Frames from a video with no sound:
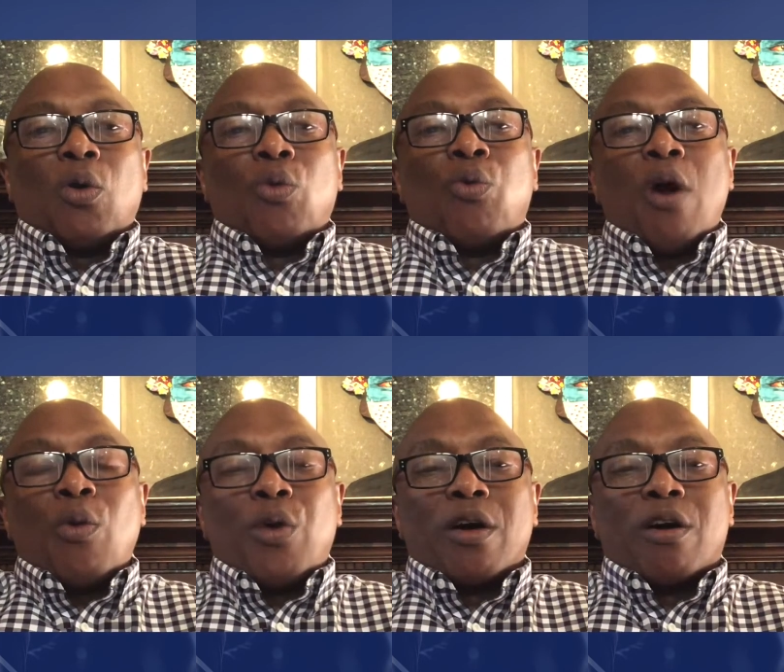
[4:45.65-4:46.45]

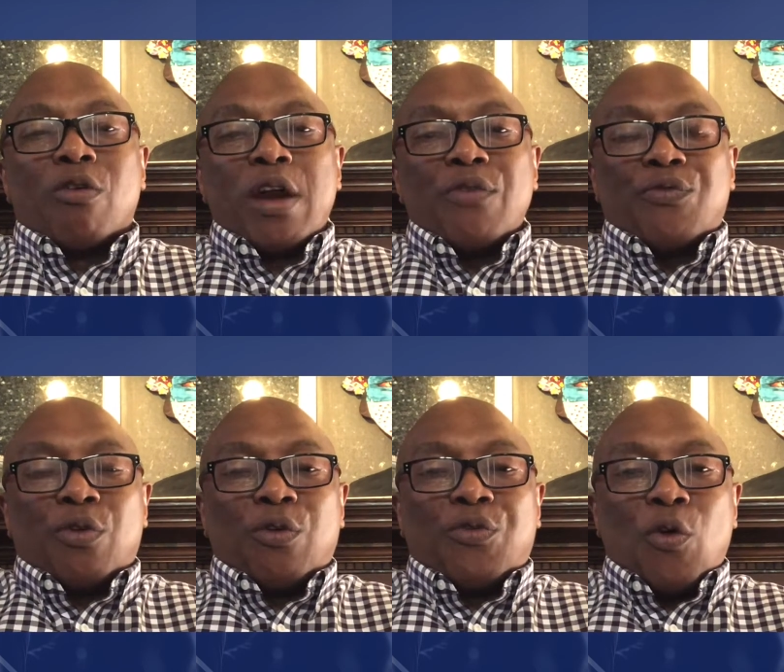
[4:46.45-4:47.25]
what we're
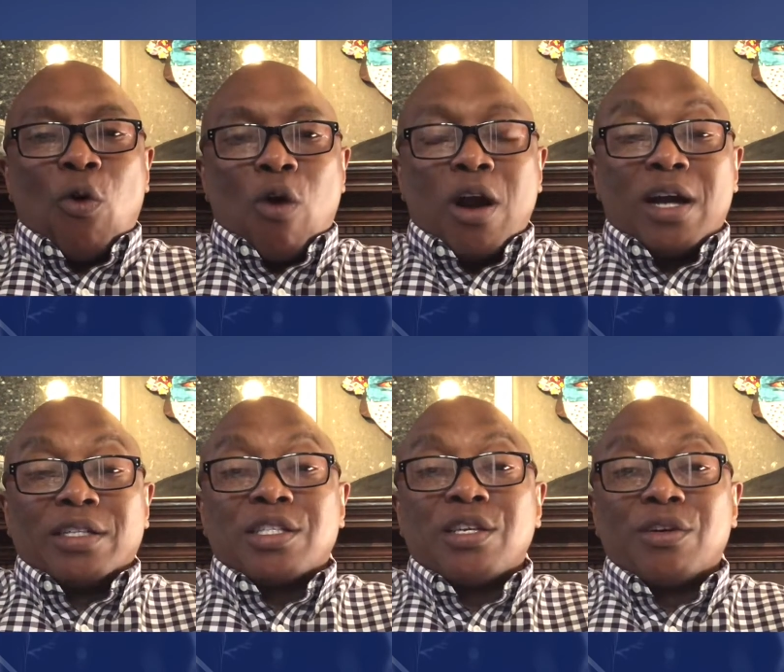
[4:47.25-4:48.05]
grateful for
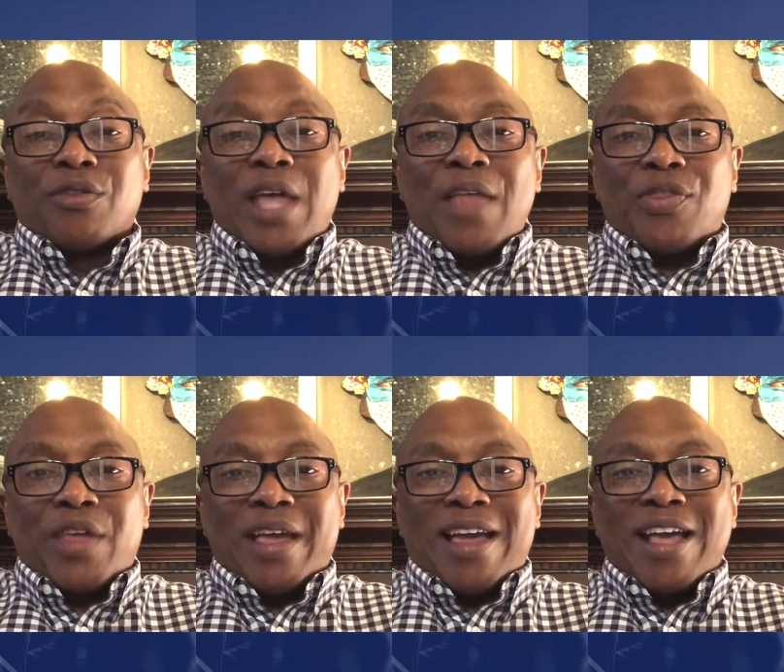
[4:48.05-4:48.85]
until that
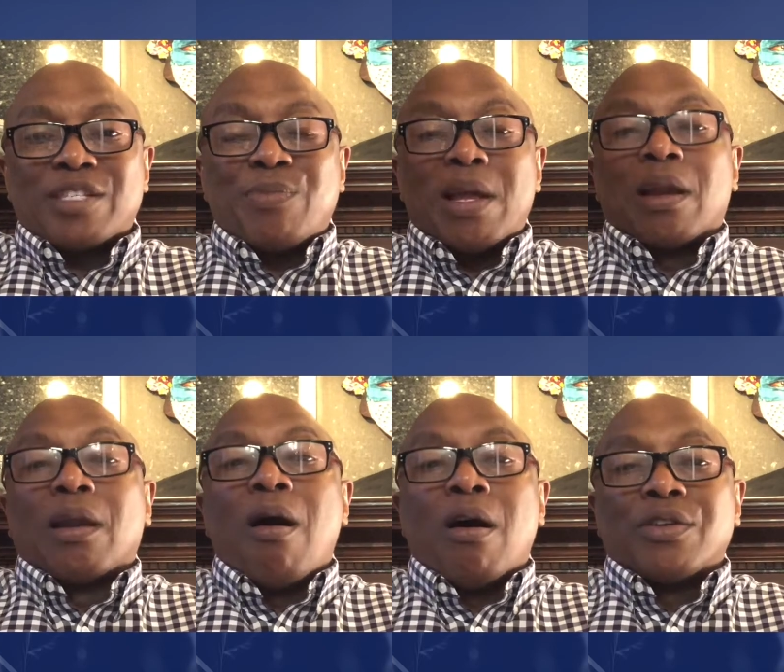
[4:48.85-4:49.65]
thing has been
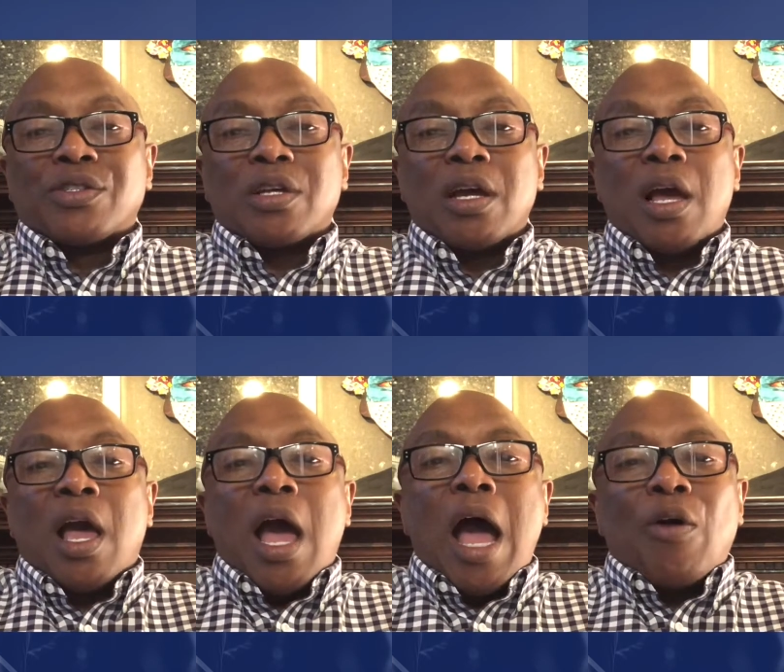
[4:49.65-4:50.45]
lost.
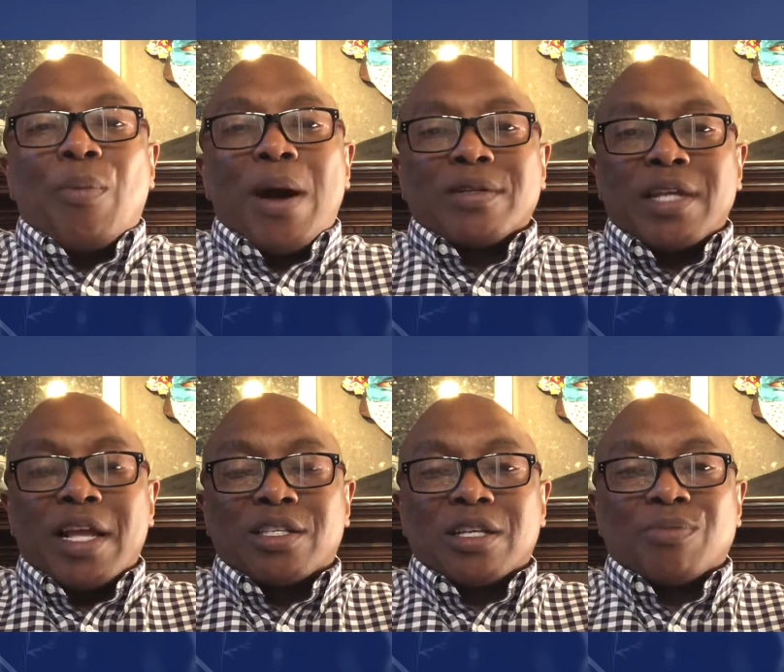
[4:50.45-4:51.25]
How about
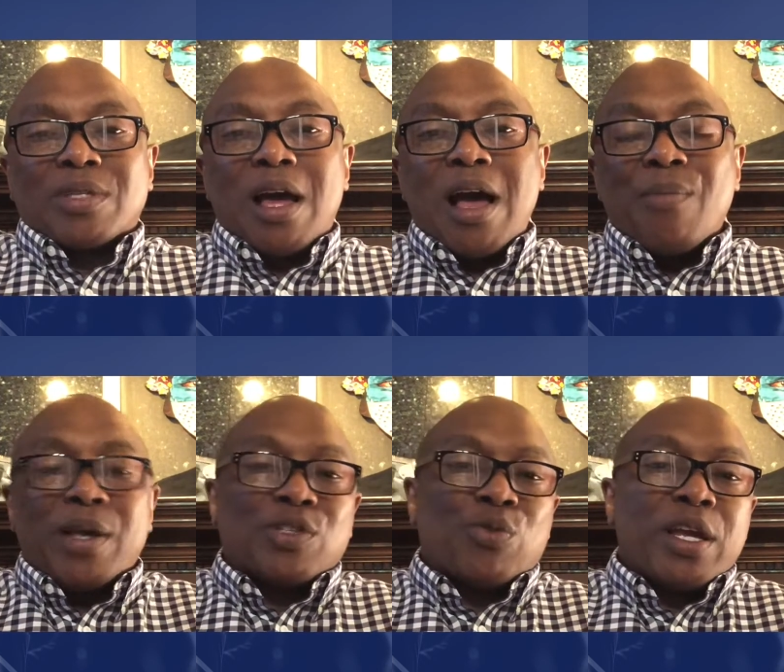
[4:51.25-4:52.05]
take some time
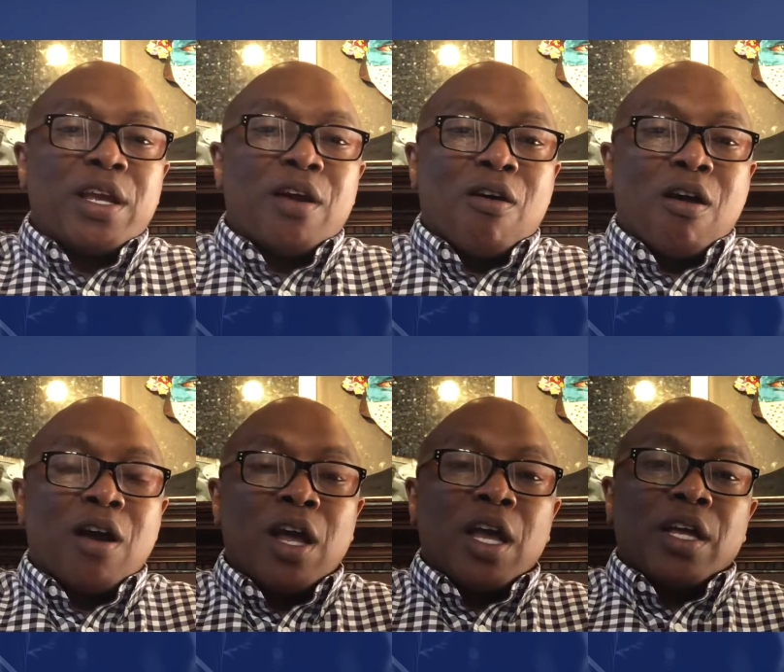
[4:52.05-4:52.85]
as we are
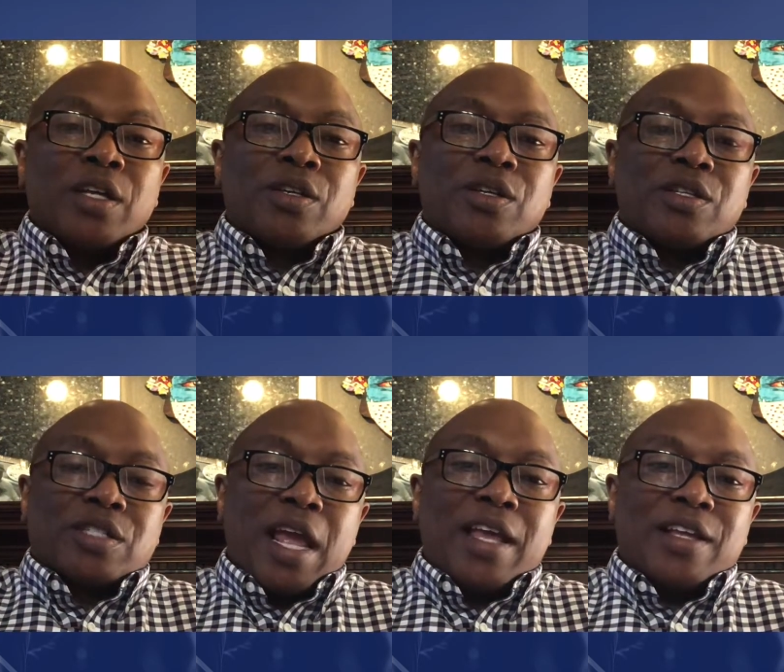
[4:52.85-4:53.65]

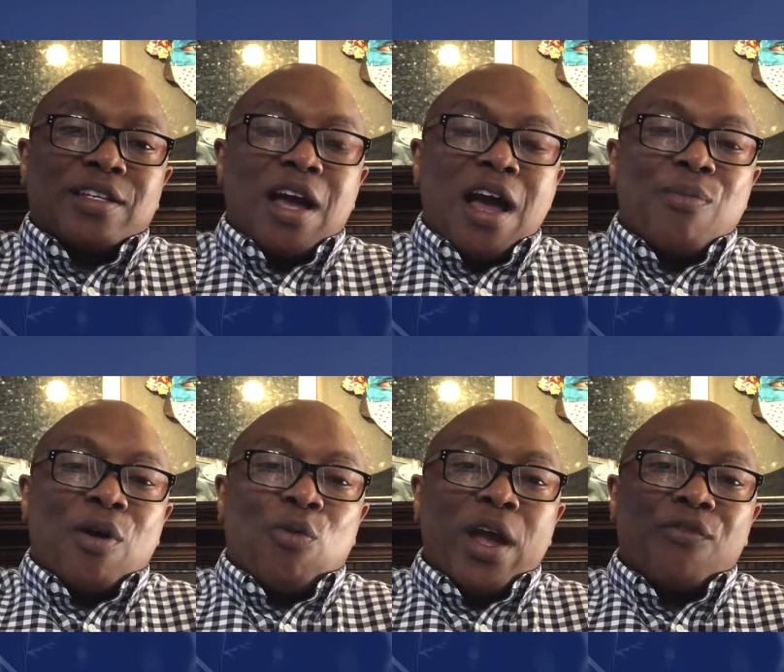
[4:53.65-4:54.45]
taking time
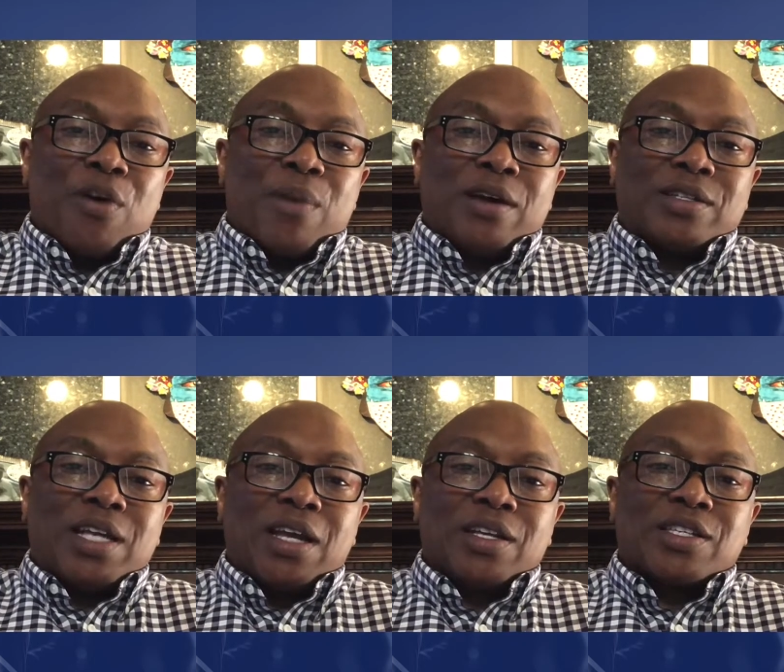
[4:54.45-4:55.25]
away from our
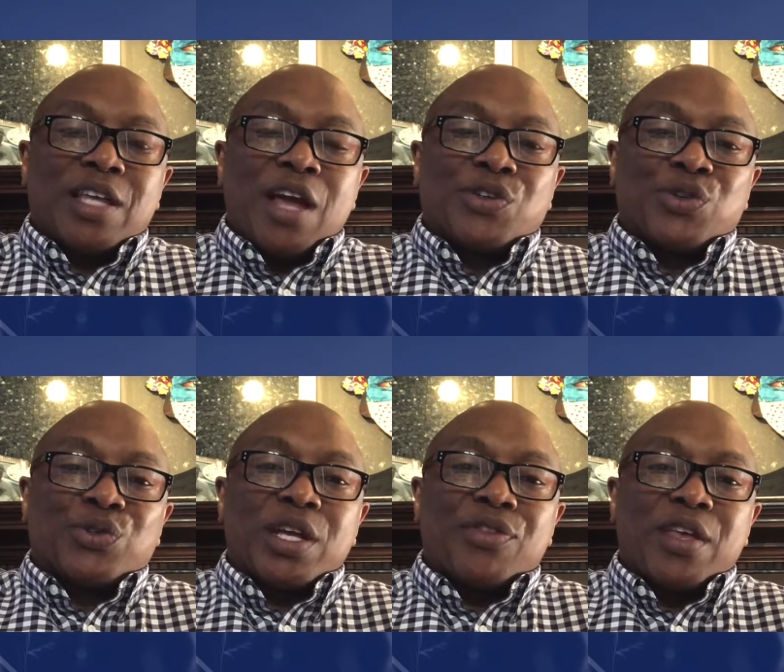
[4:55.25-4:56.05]
daily
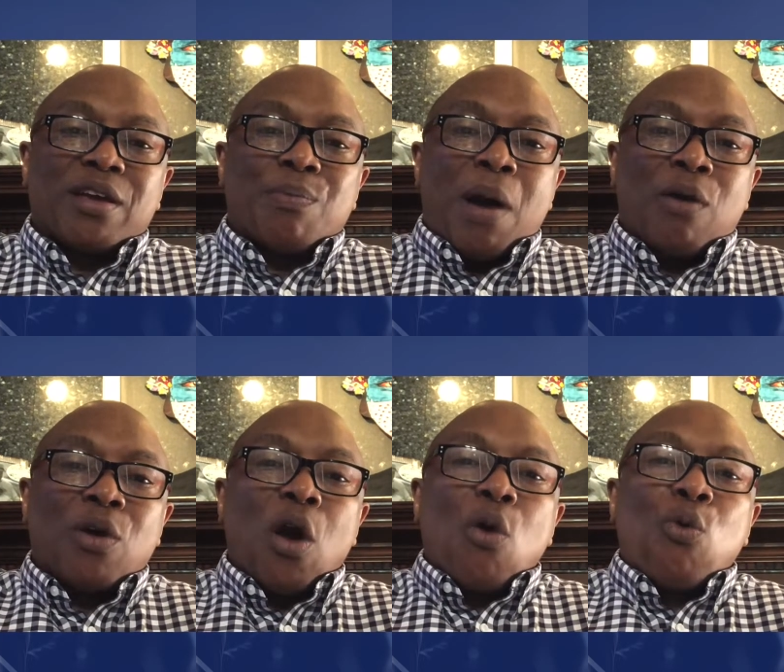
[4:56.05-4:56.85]
schedules and think about
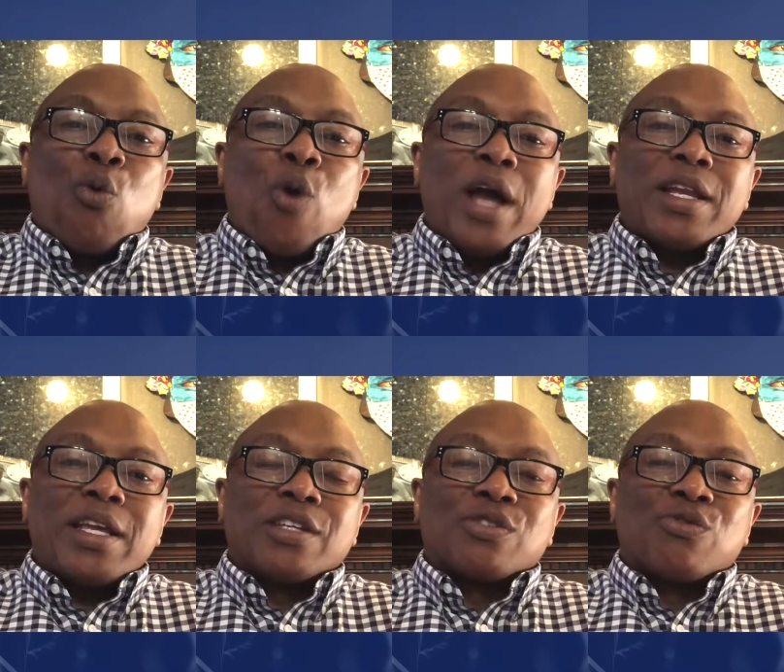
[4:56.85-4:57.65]
what
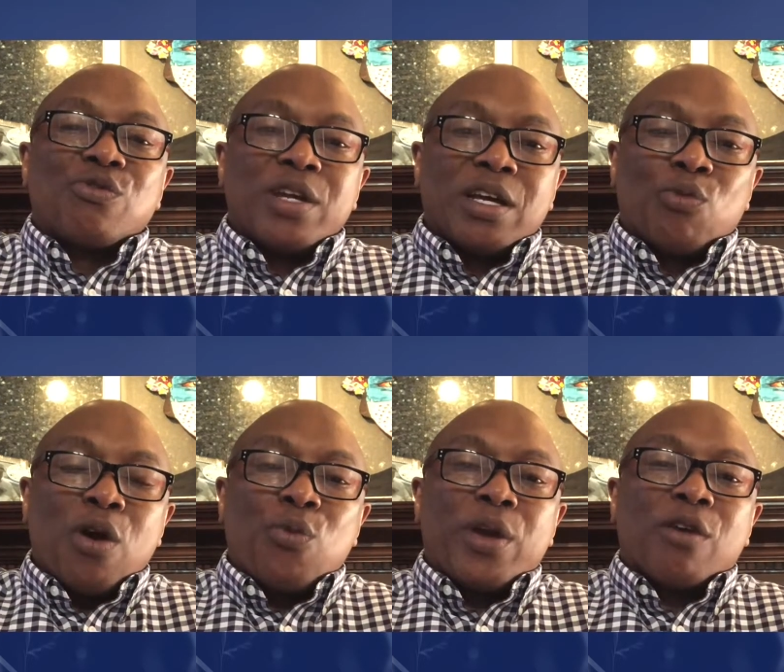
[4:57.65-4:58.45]

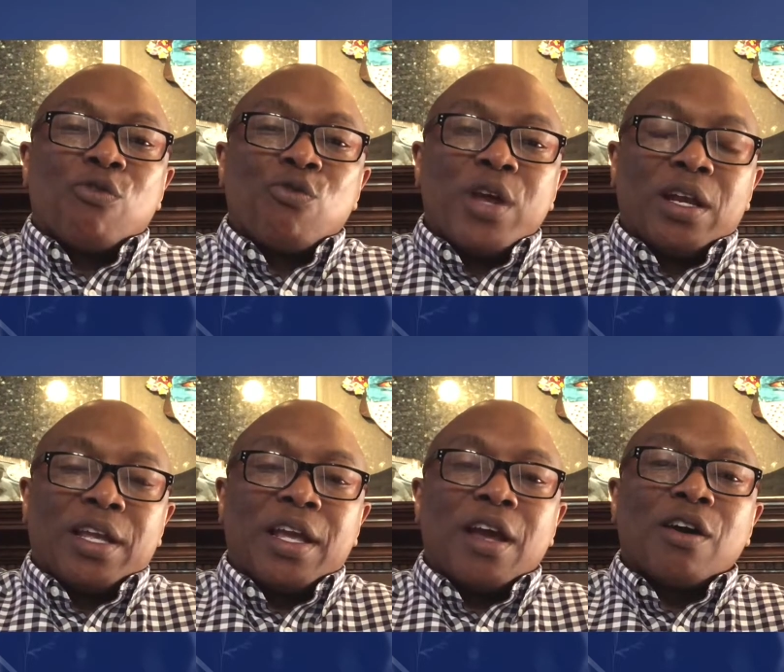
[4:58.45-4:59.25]
we are
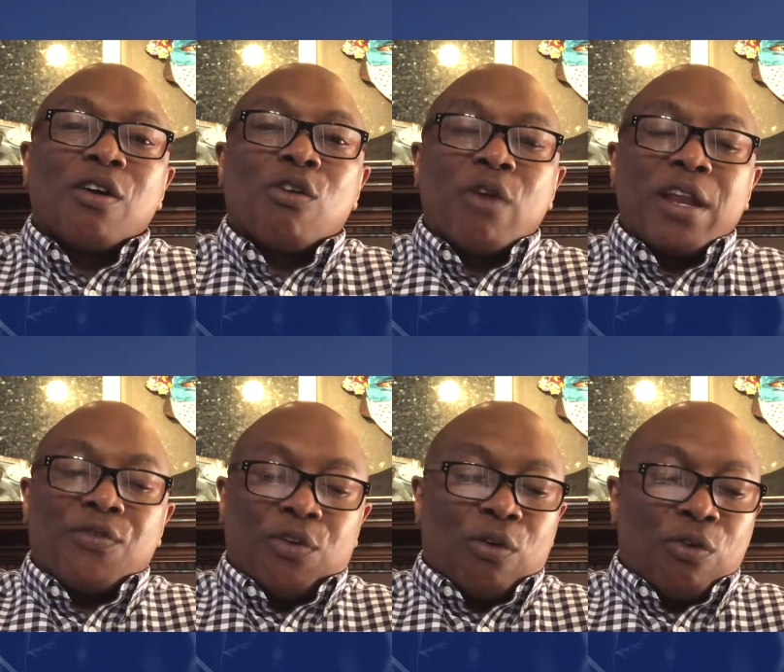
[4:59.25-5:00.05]
really
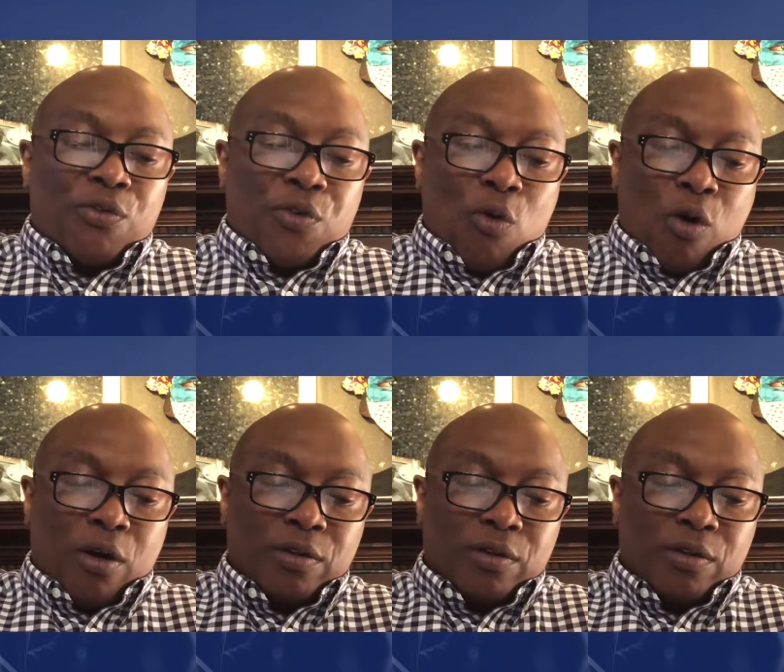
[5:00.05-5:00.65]
grateful for.